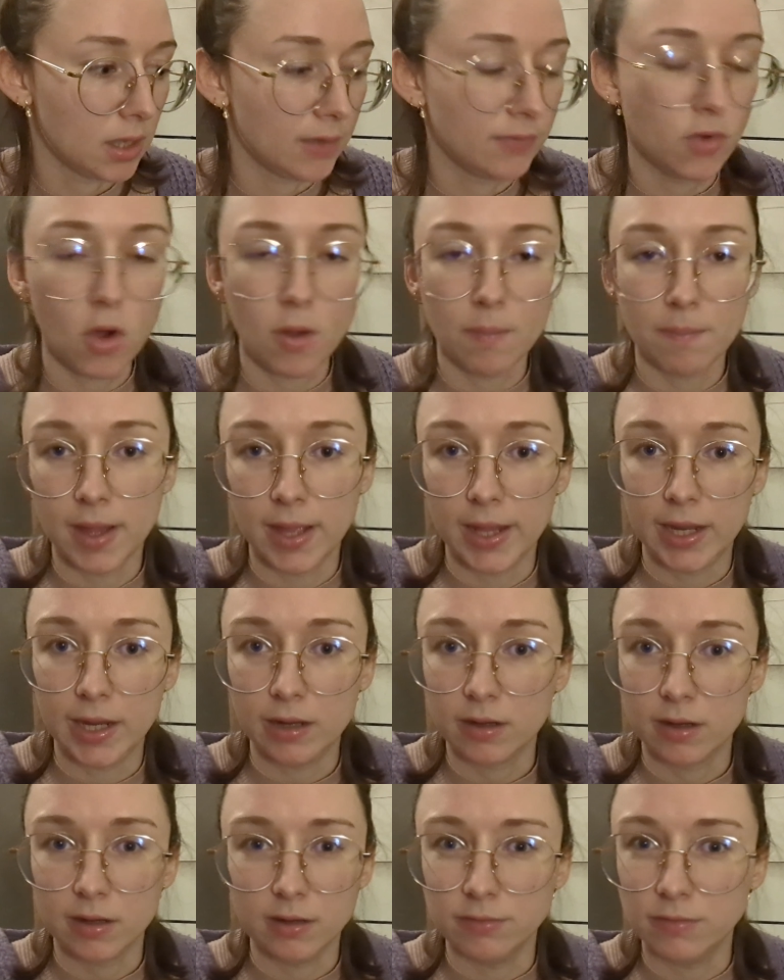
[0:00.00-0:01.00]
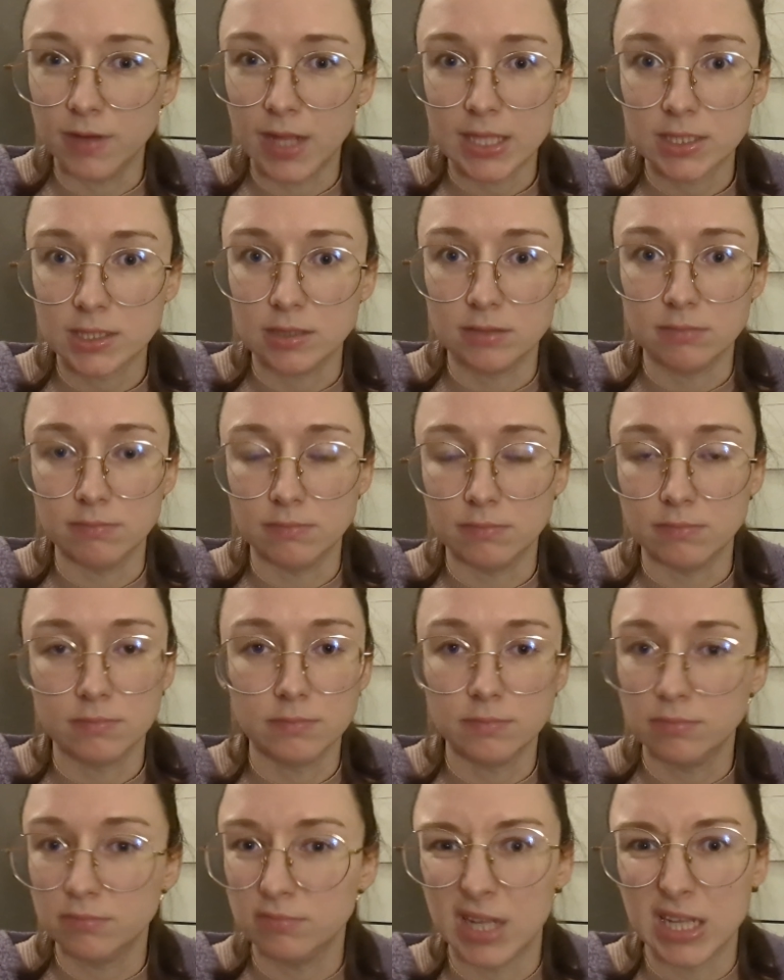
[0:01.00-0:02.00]
got my kind of lesson
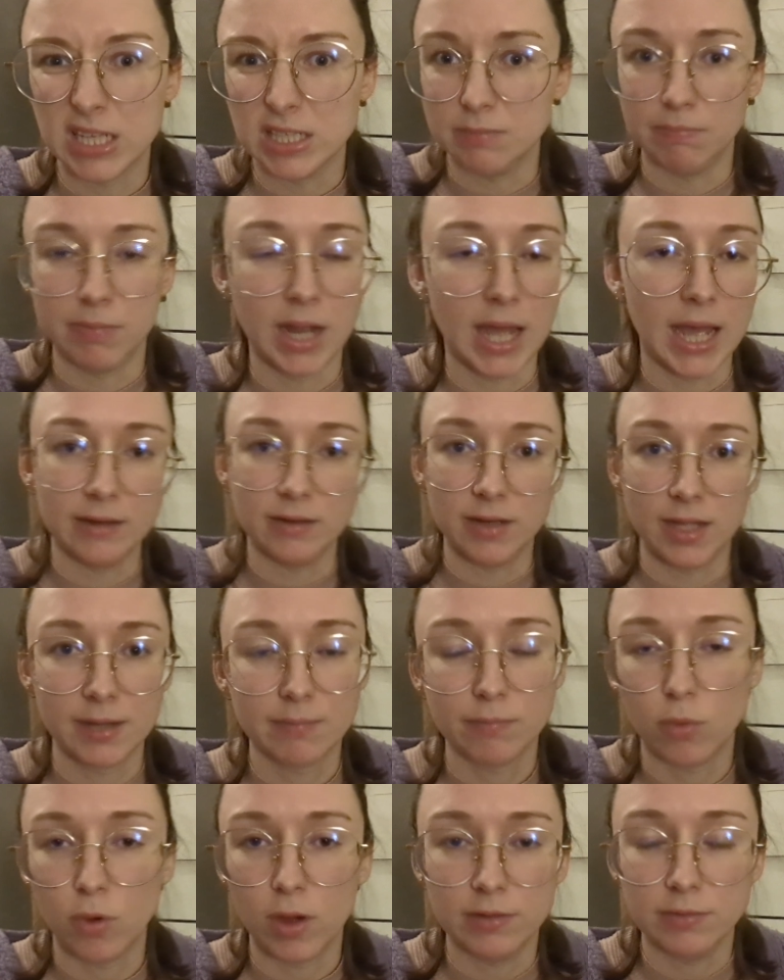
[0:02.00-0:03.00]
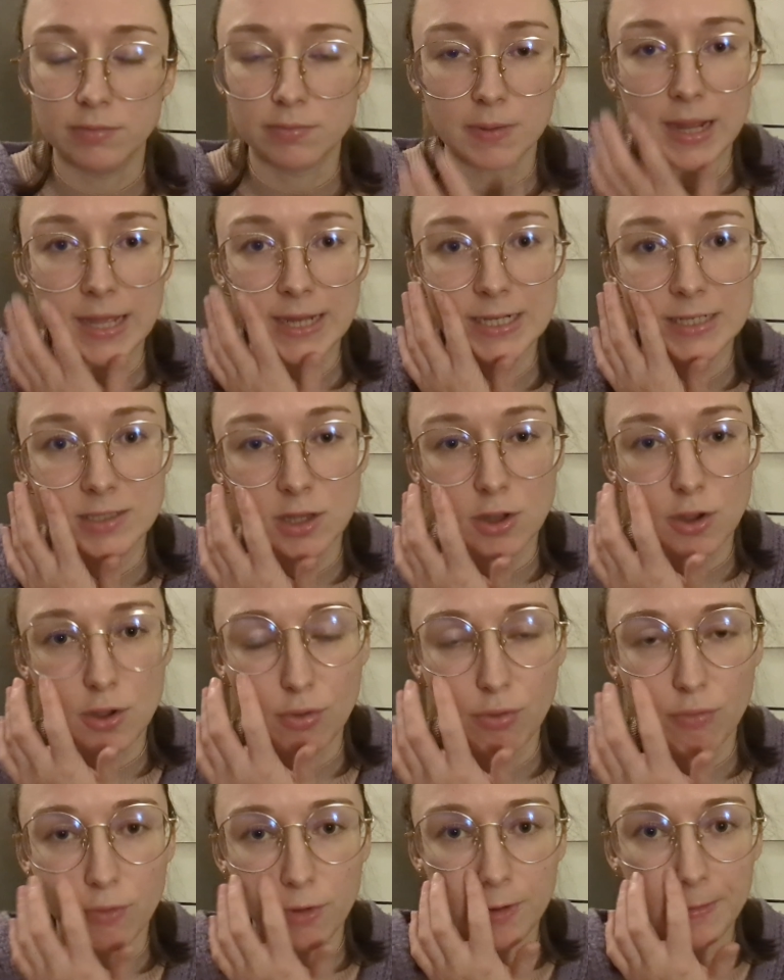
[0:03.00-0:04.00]
plan, like what I was planning to go
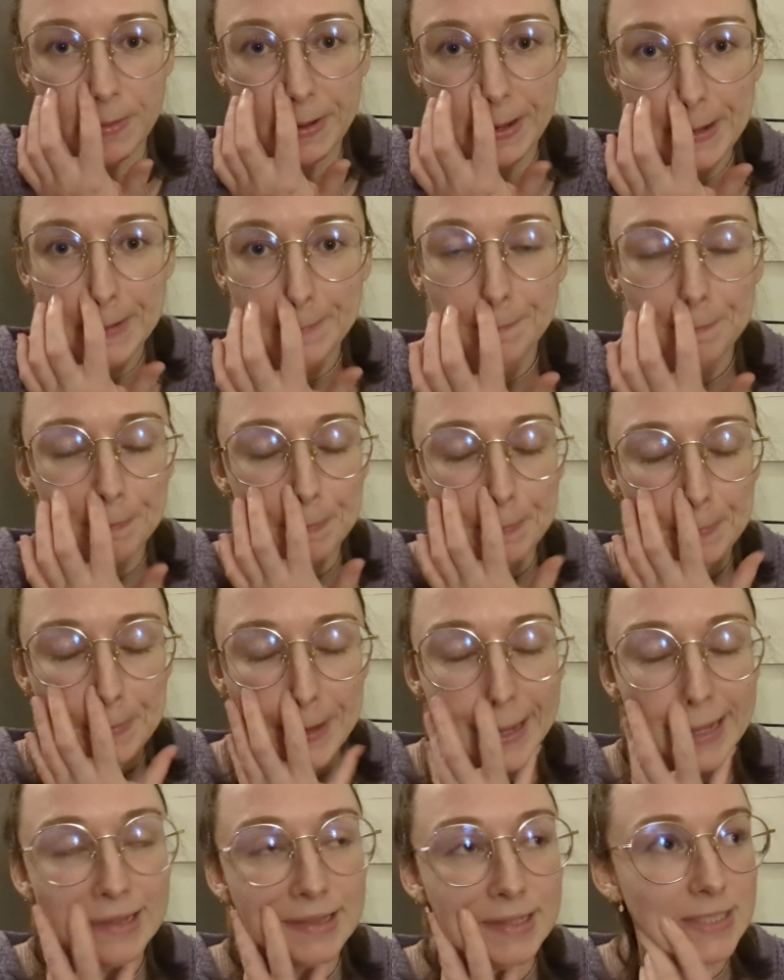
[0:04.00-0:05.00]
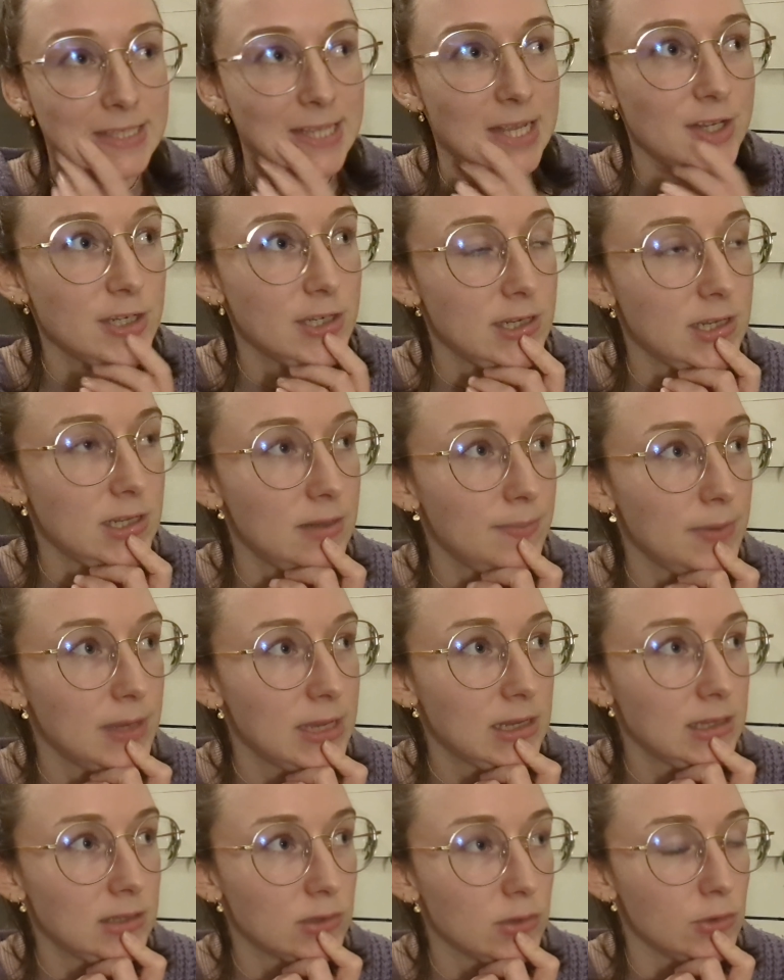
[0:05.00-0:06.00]
through in the session in the
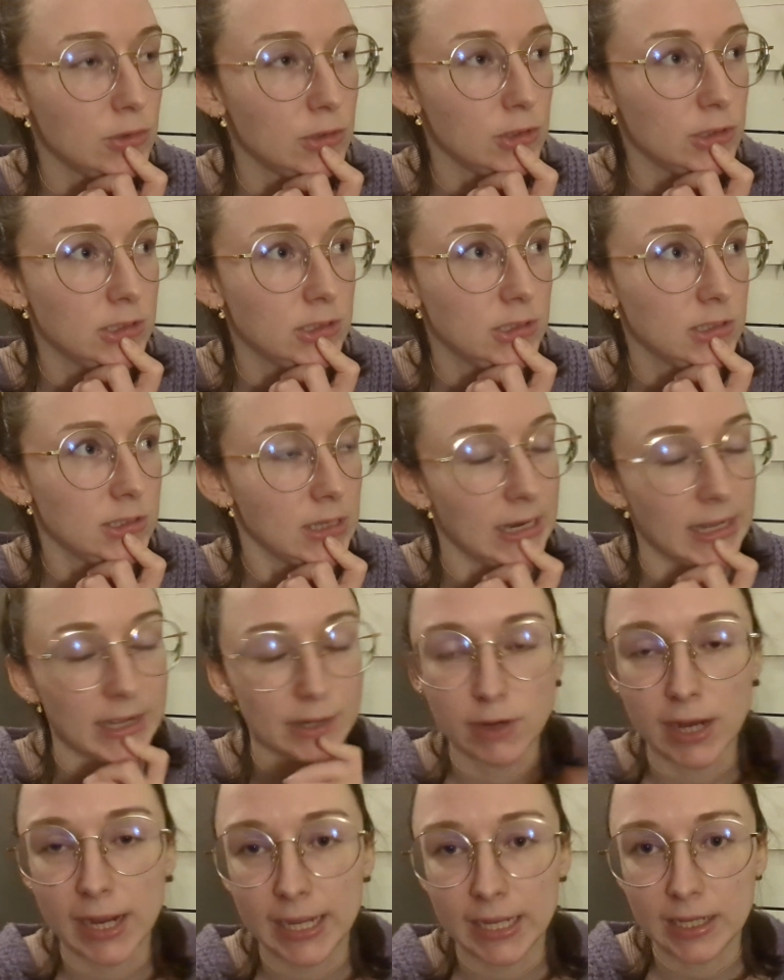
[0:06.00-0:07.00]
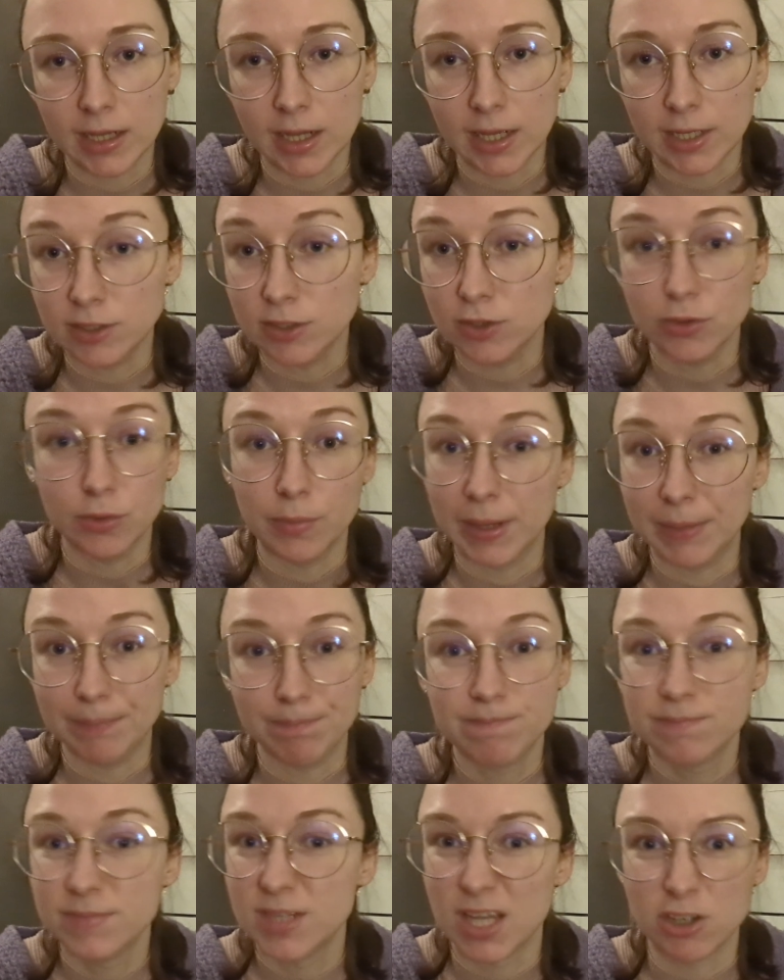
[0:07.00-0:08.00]
beginner's course, and I do all my
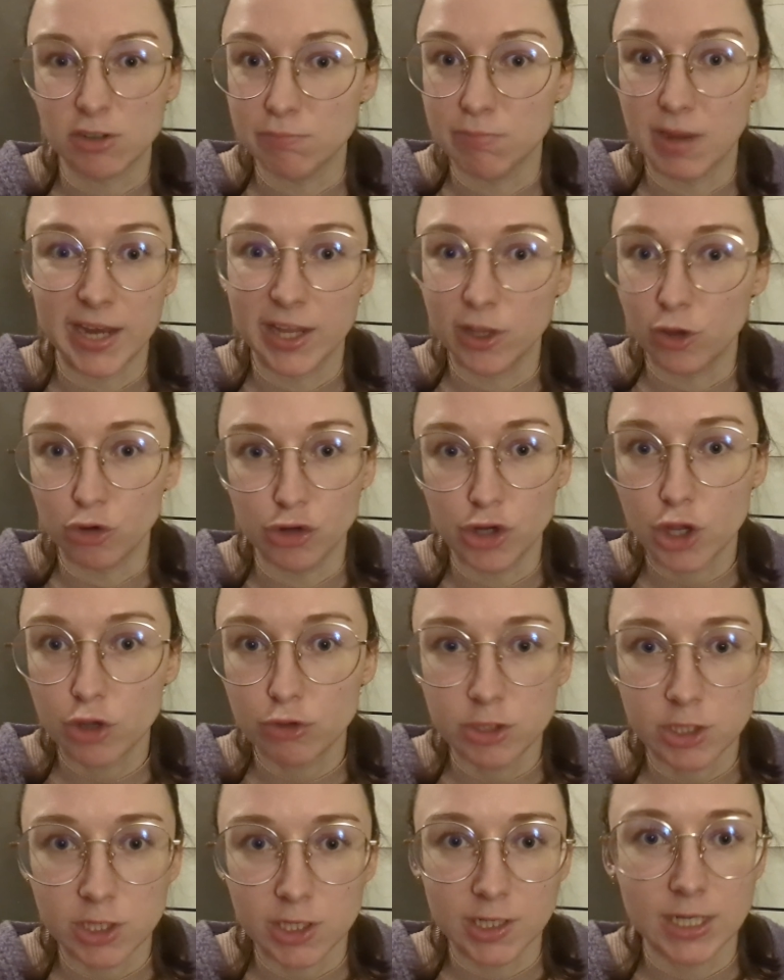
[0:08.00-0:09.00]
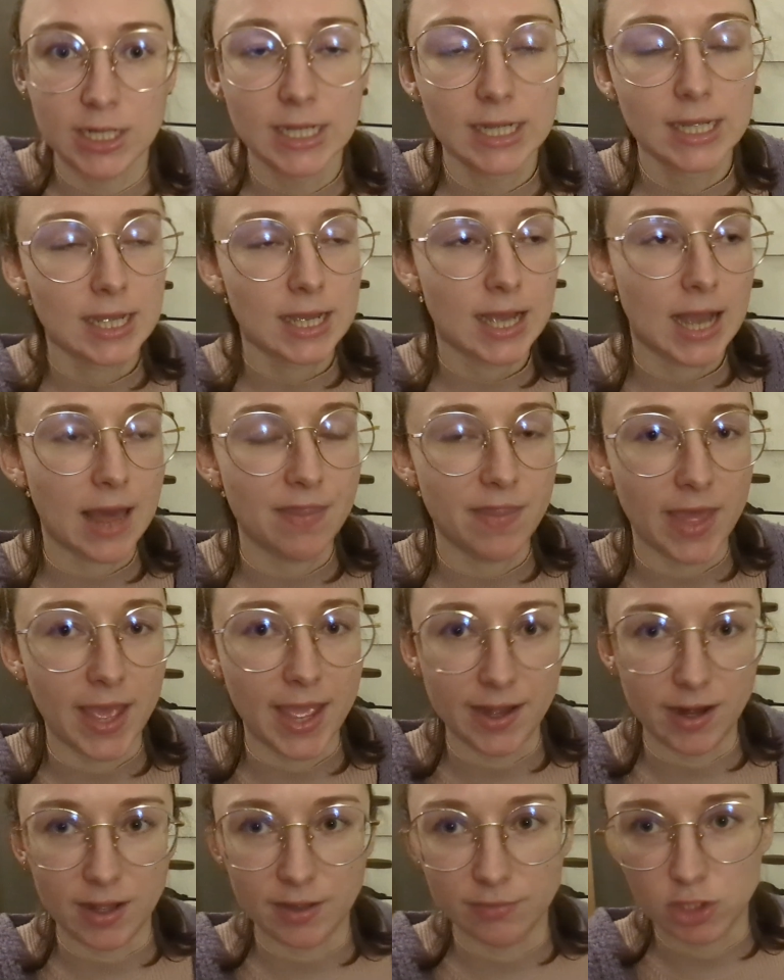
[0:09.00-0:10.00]
session planning on Notion, and
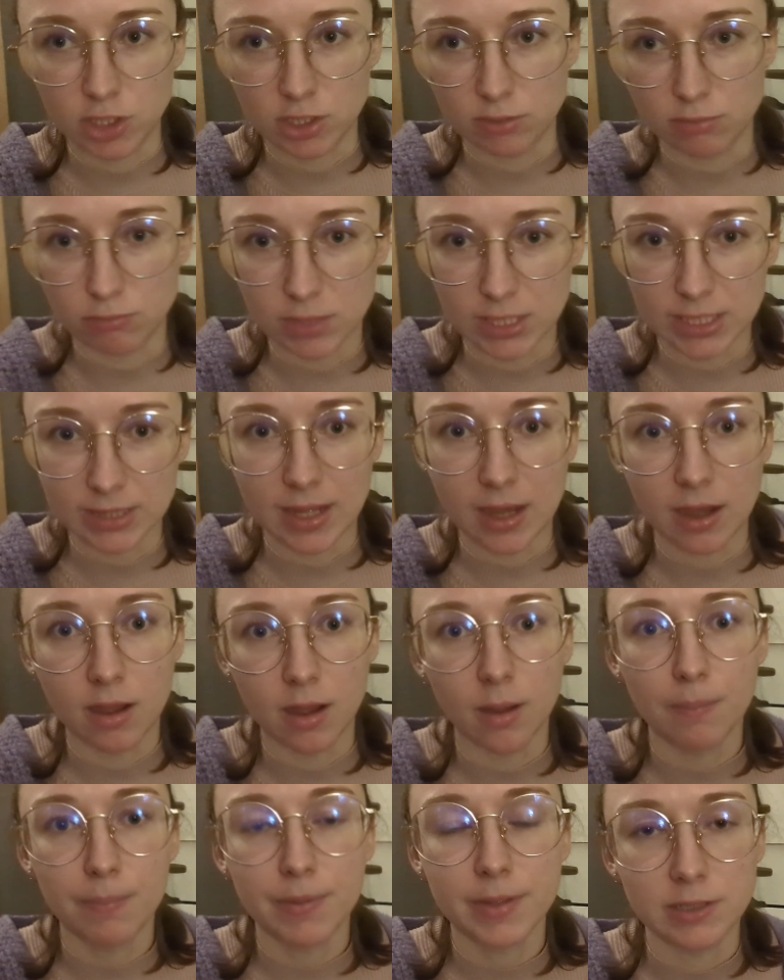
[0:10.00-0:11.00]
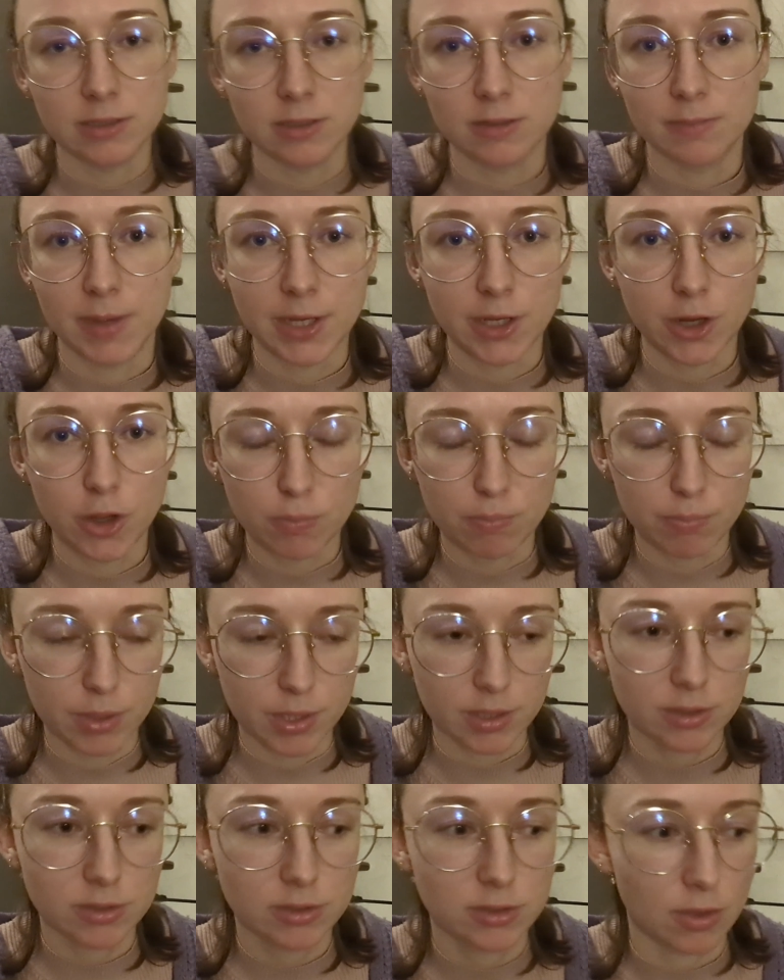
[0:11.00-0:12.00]
then I've just written that up into my
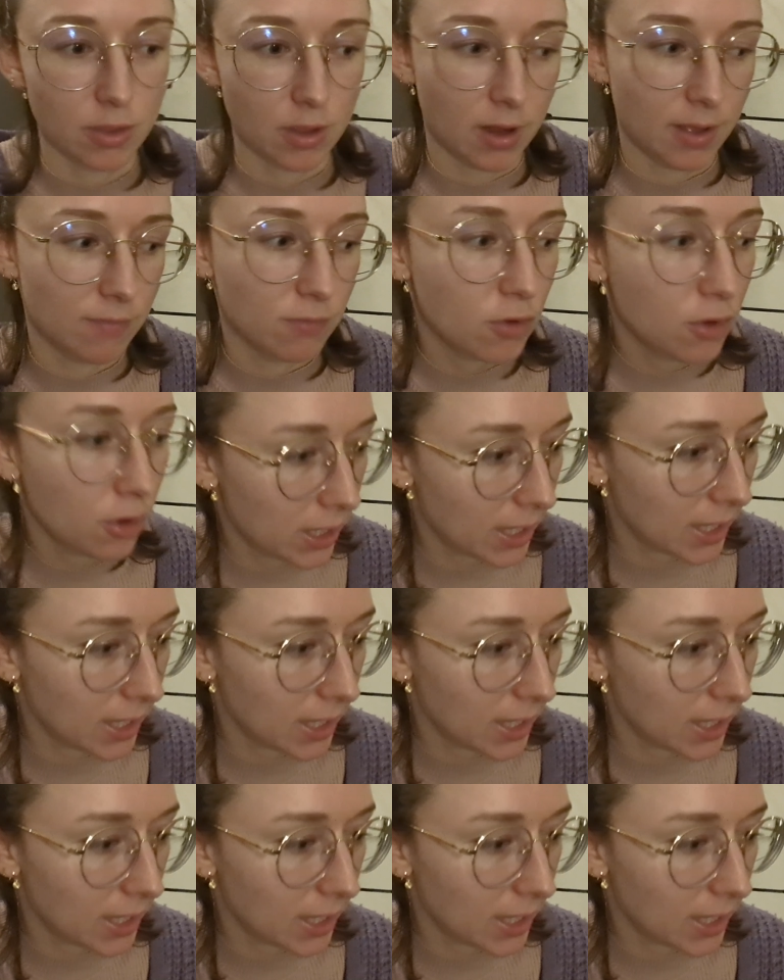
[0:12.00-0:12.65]
notebook so that I've got